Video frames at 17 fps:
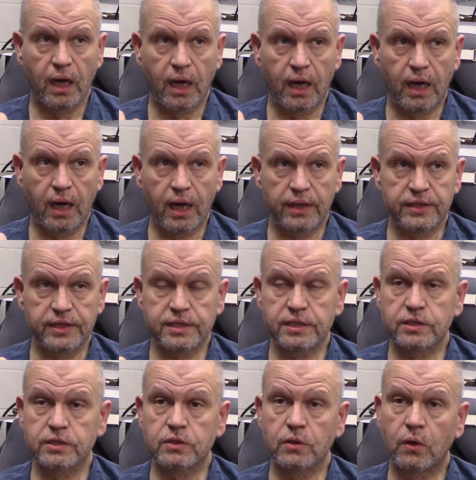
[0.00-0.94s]
Uh,
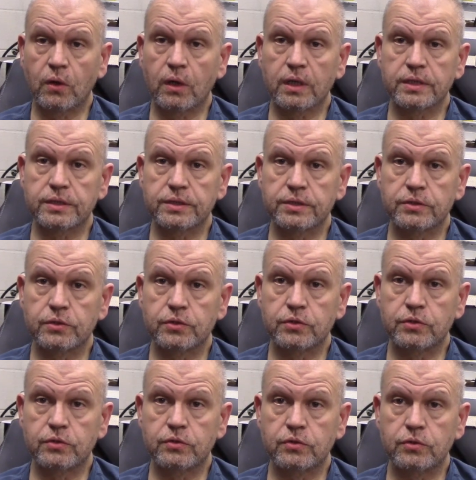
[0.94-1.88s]
this is an
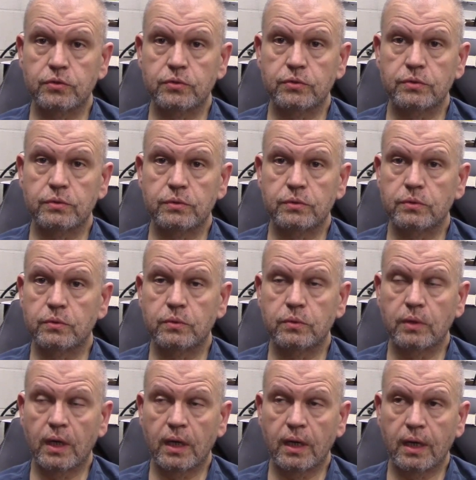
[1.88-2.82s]
auction
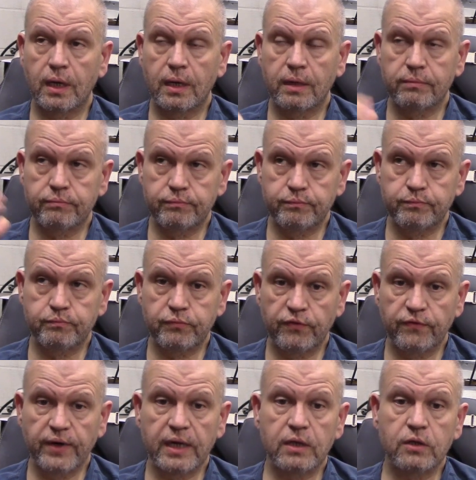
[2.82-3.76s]
to uh,
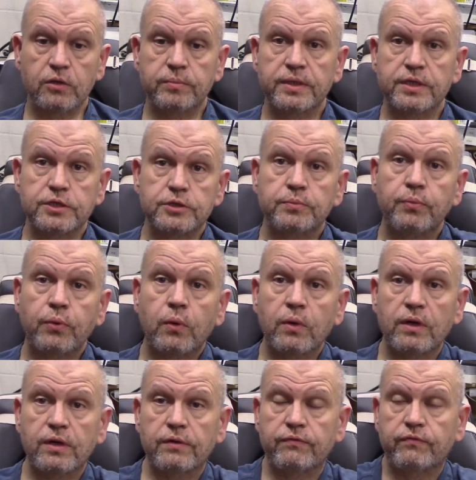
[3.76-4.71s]
provide a little bit of
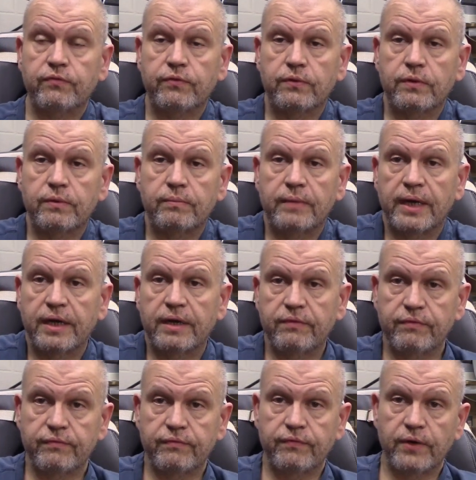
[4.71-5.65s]
support for my
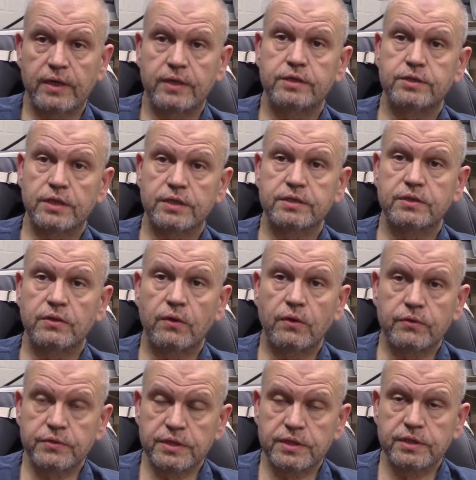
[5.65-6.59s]
friend Justin
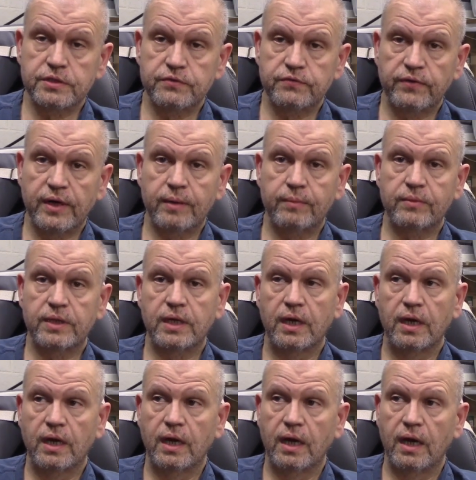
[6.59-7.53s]
Aldrich's family.
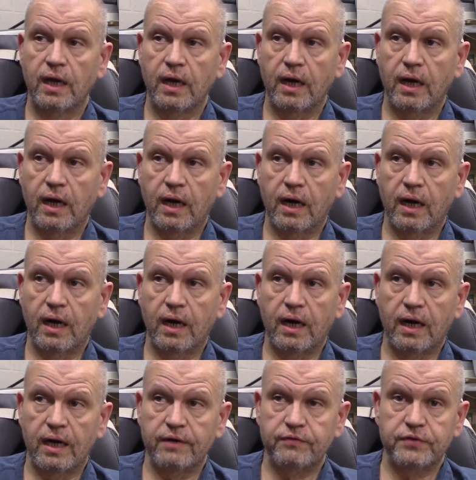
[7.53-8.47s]

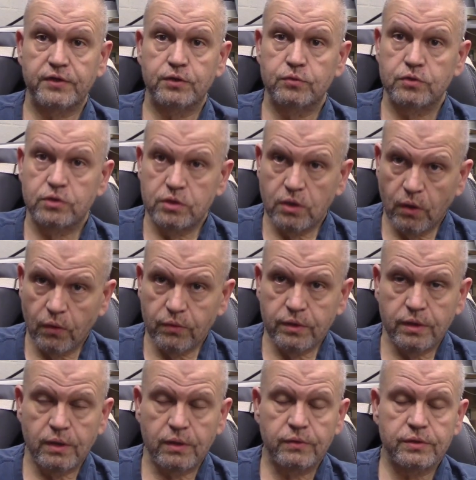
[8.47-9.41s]
Uh, if you
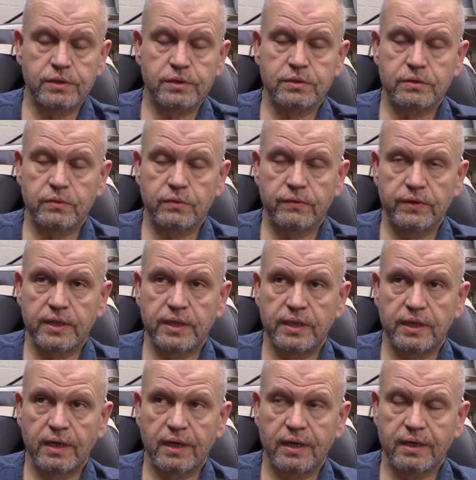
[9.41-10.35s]
don't know the
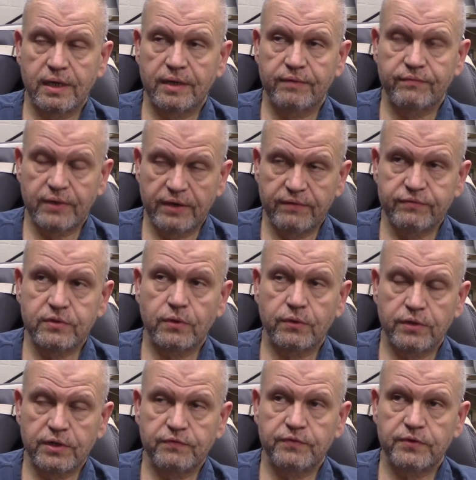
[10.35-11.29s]
story, and I've, I've
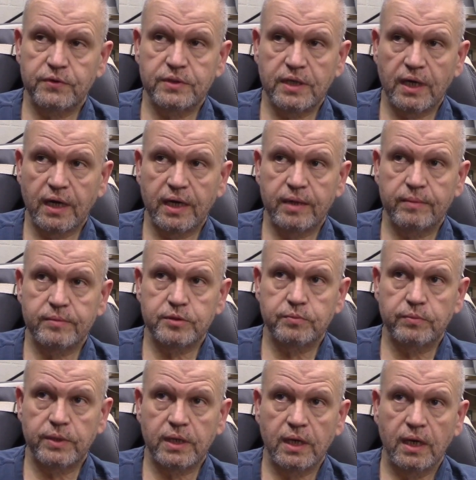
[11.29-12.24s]
told it a few times,
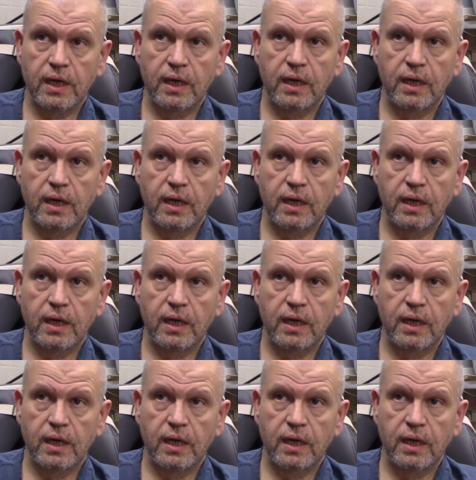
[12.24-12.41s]
but